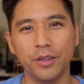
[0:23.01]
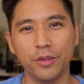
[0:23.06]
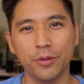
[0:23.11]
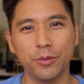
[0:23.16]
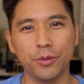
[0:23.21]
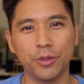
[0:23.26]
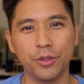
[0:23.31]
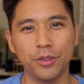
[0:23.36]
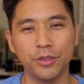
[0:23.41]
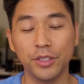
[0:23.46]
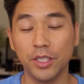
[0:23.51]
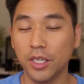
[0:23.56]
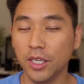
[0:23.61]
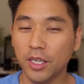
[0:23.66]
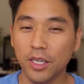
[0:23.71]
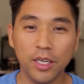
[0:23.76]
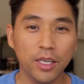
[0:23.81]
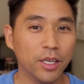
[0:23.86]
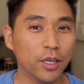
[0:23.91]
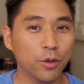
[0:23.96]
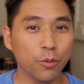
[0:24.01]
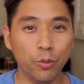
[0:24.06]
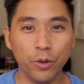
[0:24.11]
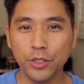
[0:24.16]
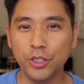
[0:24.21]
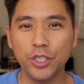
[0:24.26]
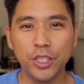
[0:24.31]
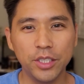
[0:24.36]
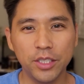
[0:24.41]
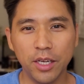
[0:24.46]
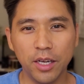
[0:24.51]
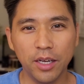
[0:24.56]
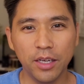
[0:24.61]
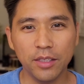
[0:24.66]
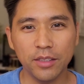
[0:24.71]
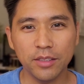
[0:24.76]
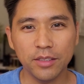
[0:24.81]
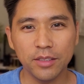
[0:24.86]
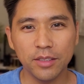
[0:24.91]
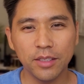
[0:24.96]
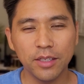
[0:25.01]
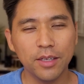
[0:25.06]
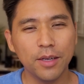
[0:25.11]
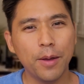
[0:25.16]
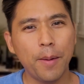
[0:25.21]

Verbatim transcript: the world, which he does.